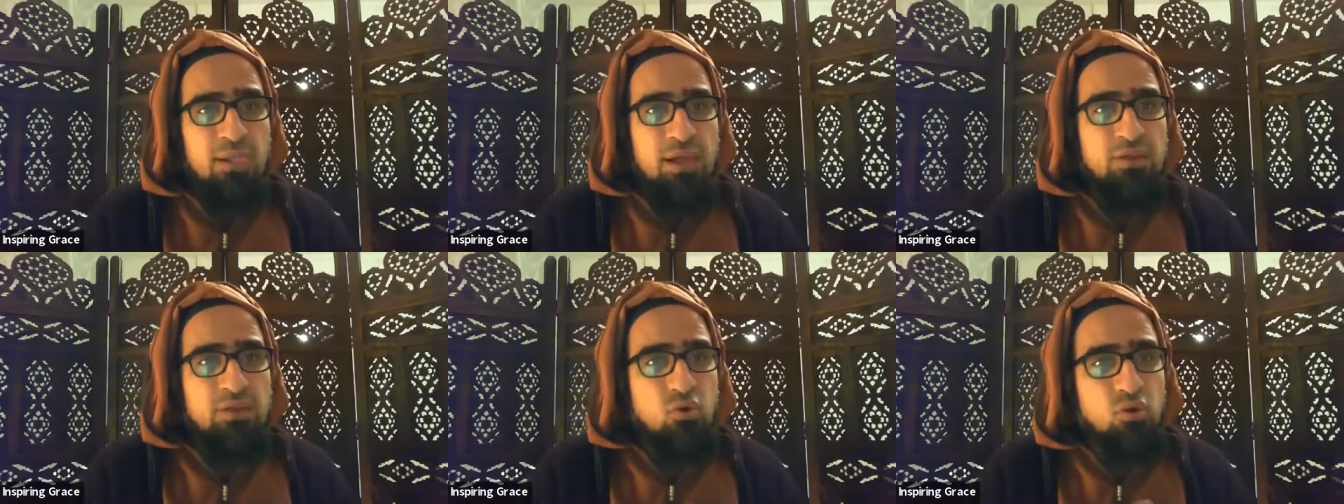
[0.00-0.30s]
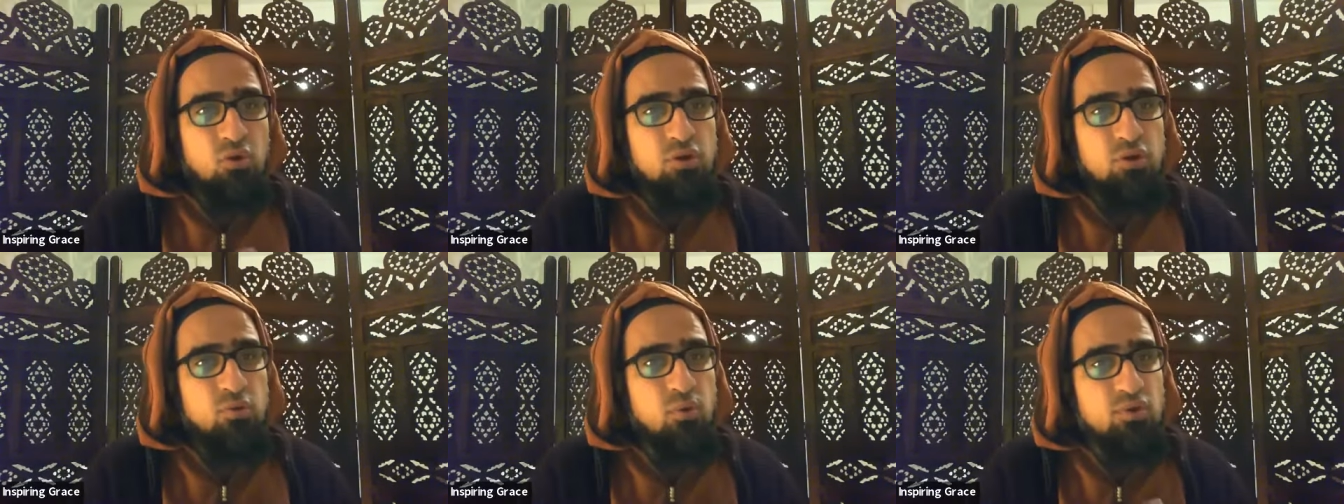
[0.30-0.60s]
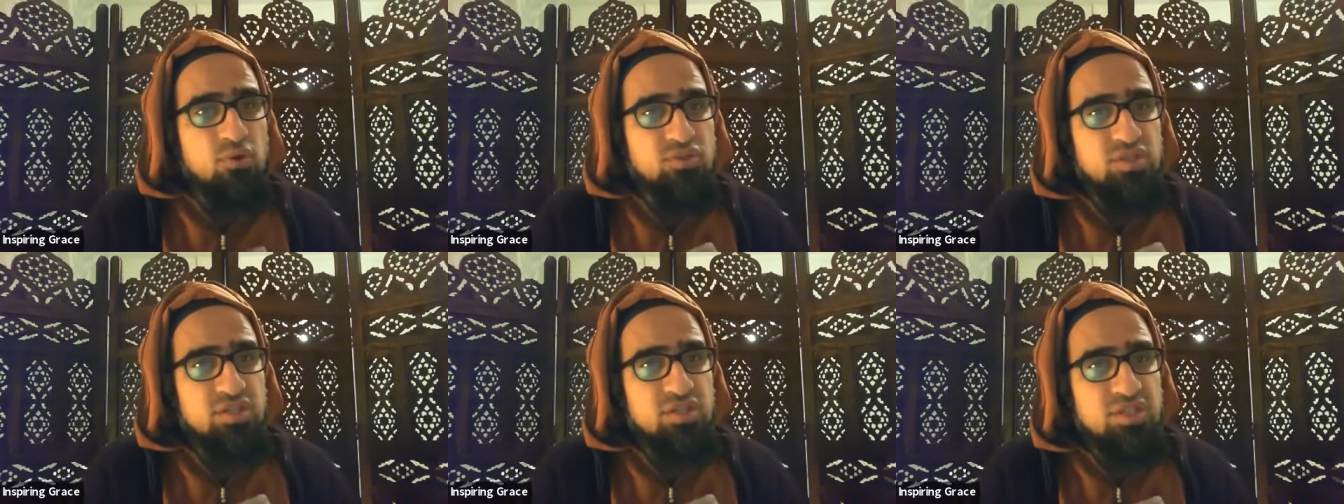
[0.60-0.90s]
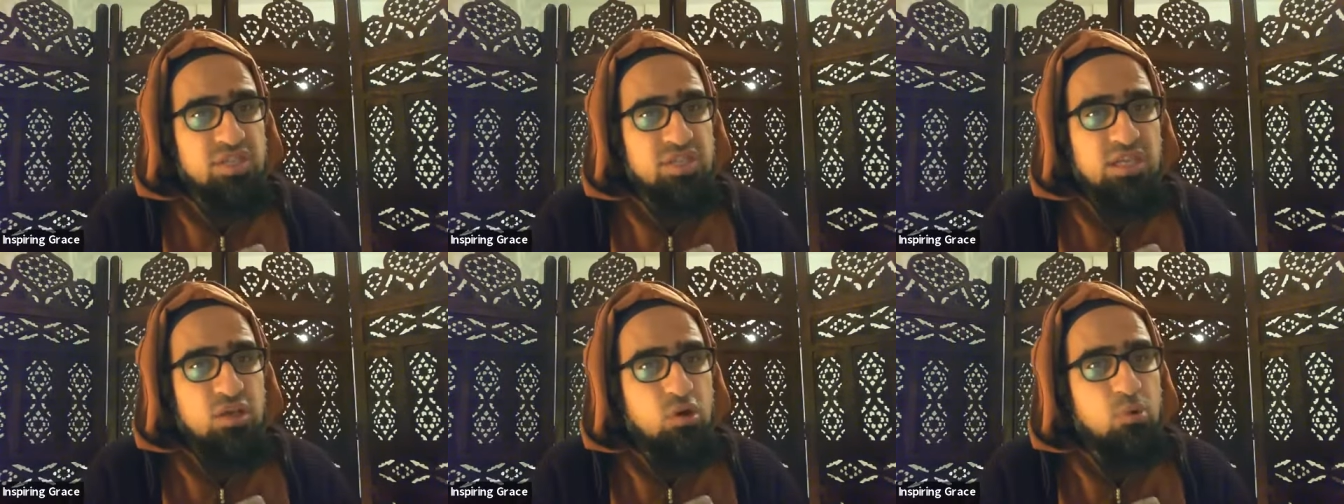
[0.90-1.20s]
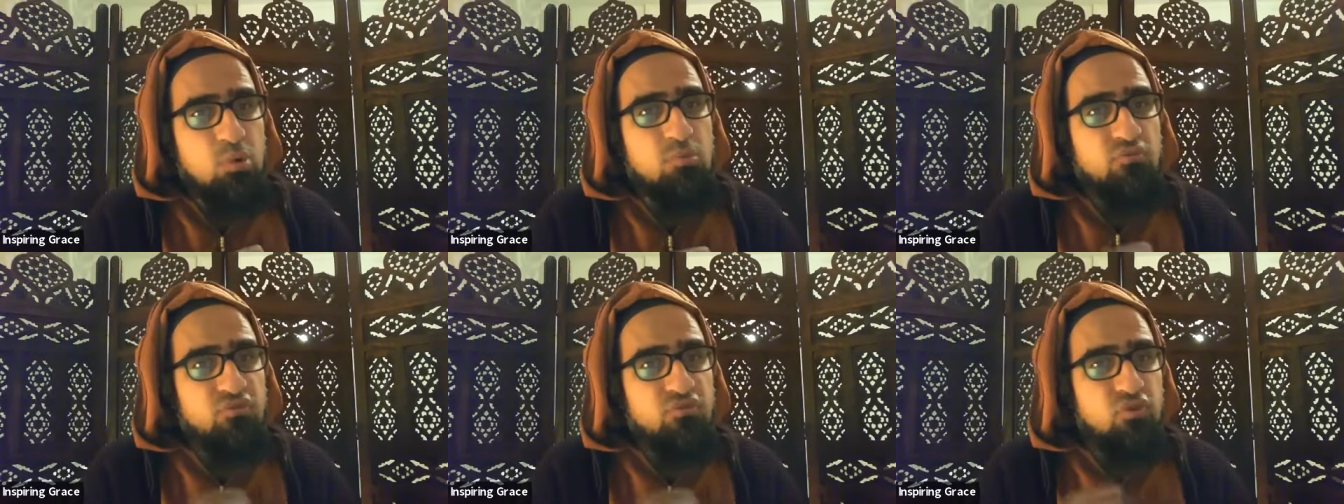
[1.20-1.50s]
and he only wants to see
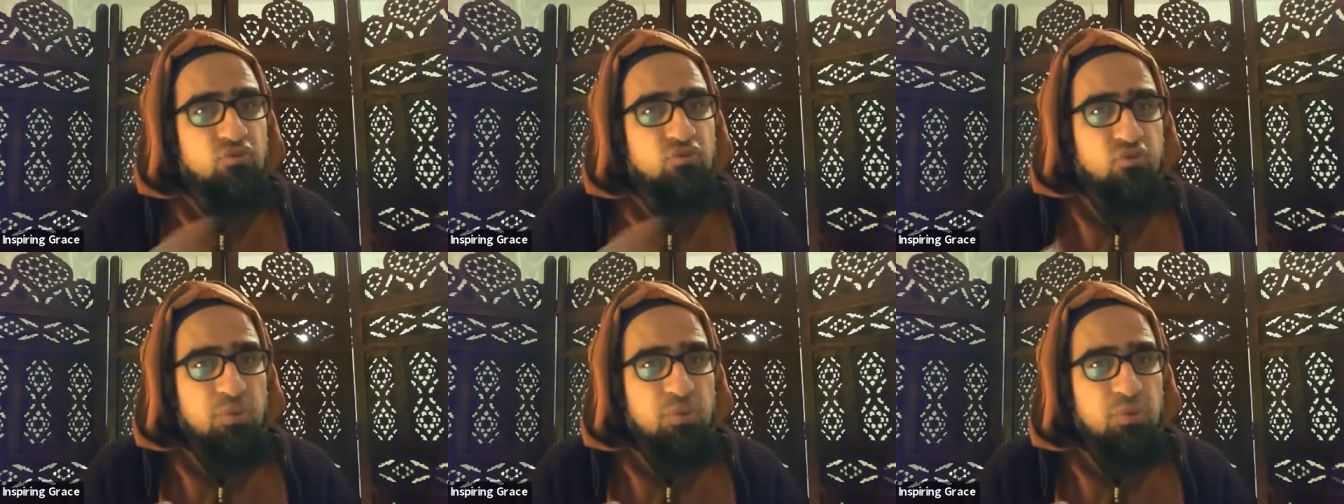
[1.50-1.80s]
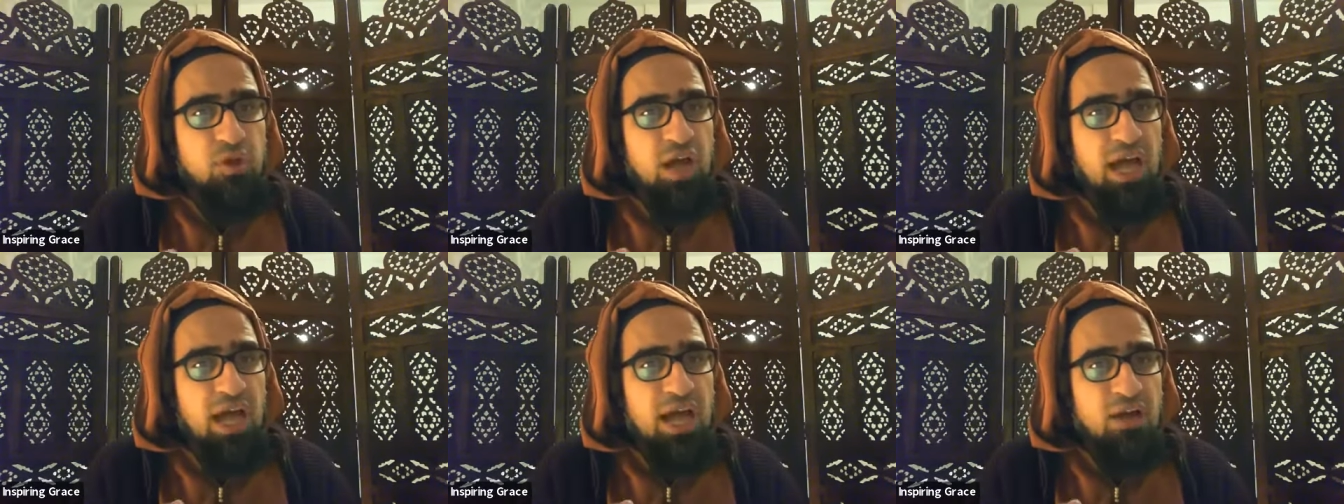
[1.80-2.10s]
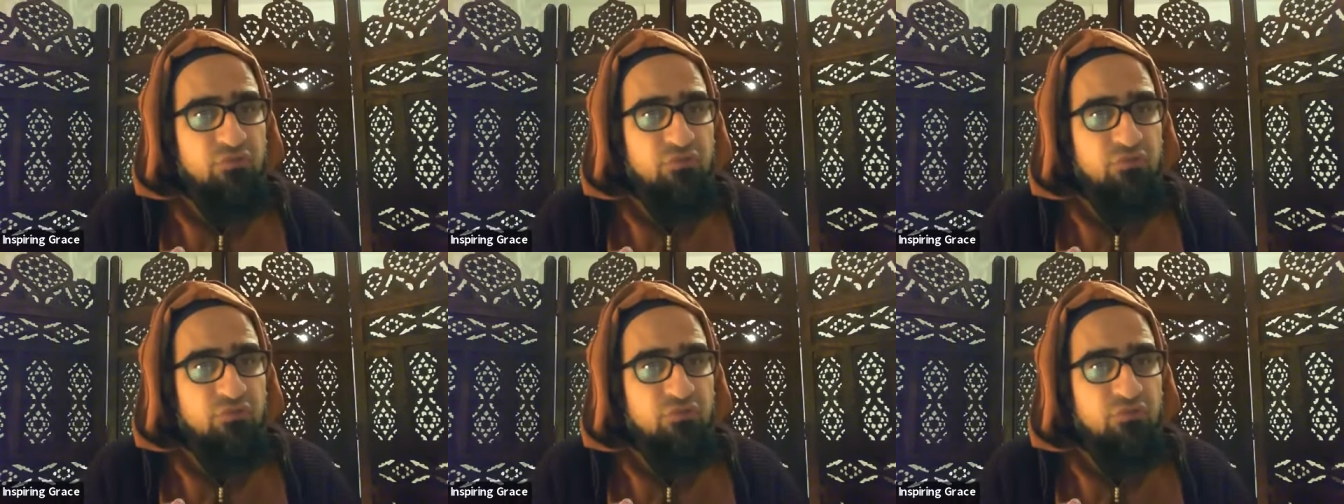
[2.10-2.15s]
come forth from your